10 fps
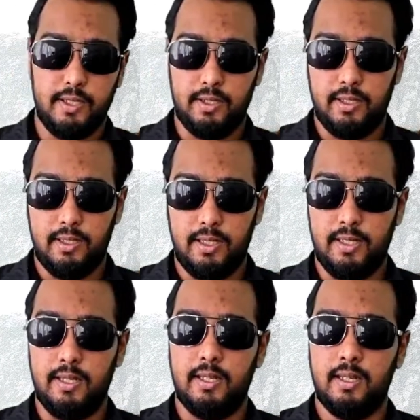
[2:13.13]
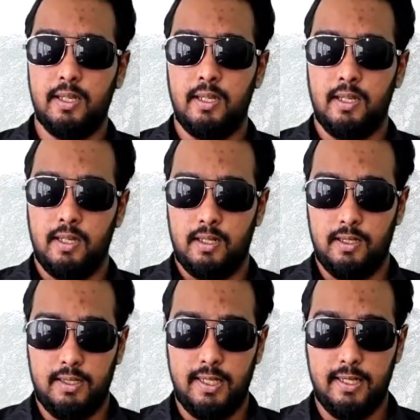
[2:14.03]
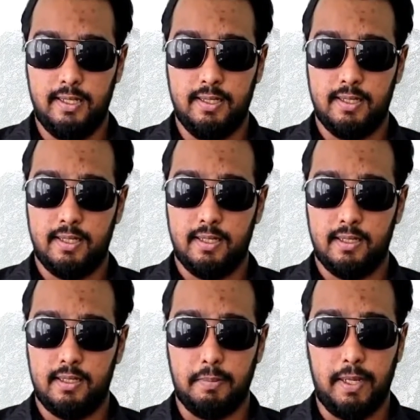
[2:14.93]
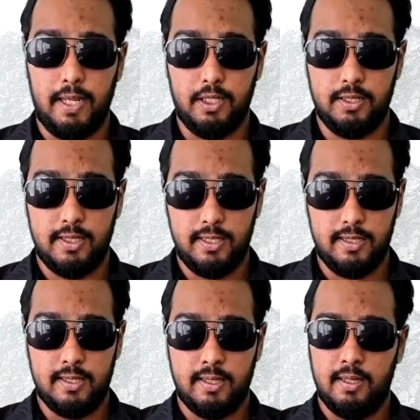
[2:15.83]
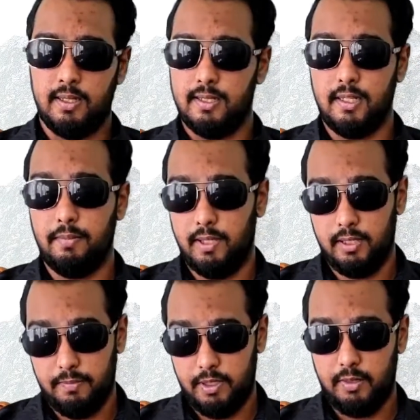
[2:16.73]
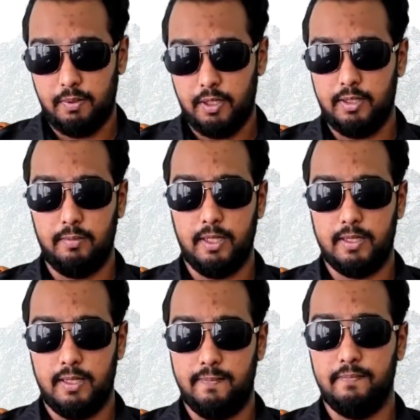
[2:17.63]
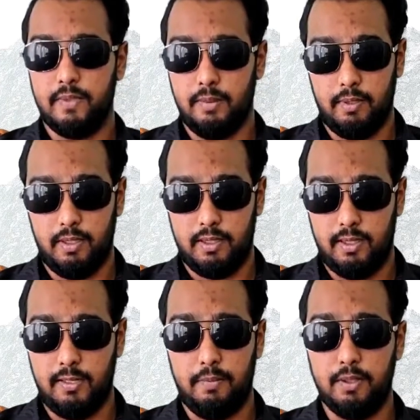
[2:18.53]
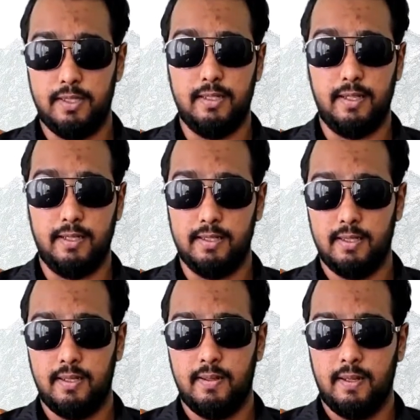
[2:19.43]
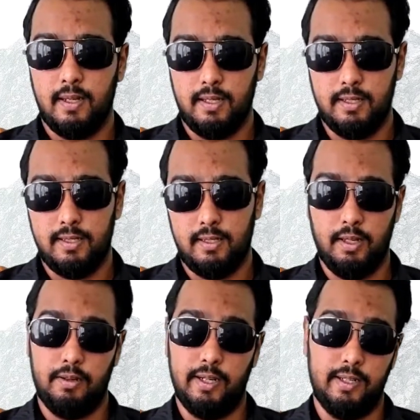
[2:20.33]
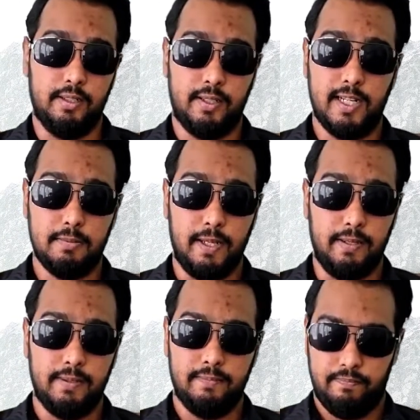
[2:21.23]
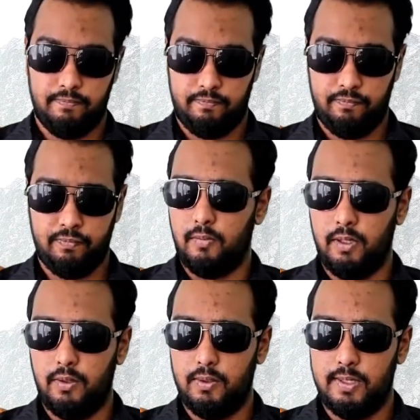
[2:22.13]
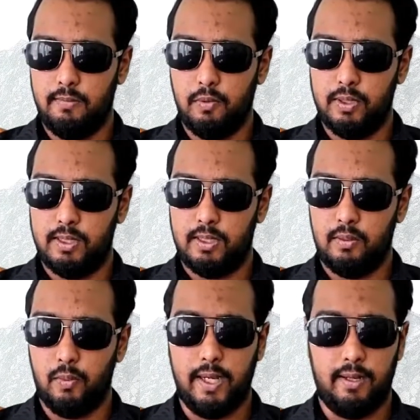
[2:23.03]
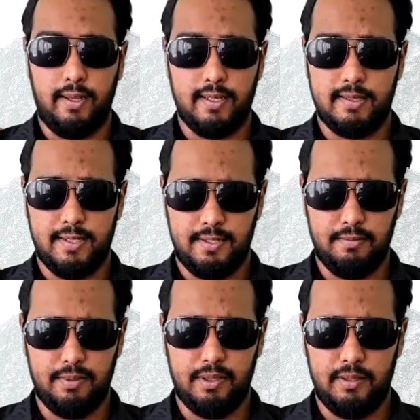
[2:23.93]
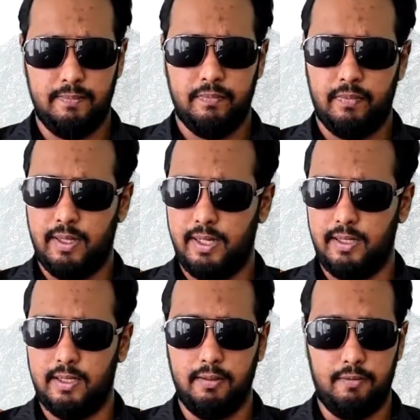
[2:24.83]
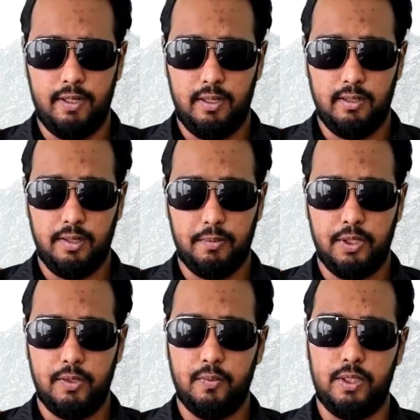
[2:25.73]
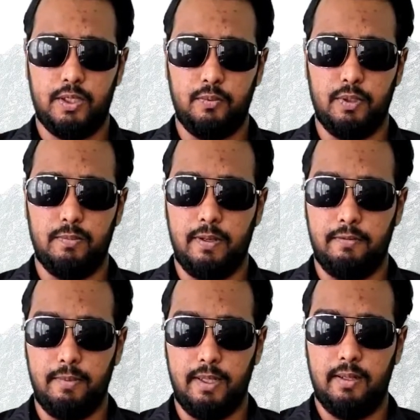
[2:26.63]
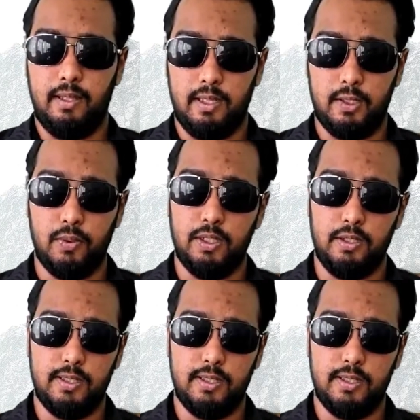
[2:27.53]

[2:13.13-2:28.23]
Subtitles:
you're going to need containers to plant your seeds, something to put your potting mix in, something to keep your seedlings until you're ready to transplant. We use the most widely accessible and convenient option, which would have been the 200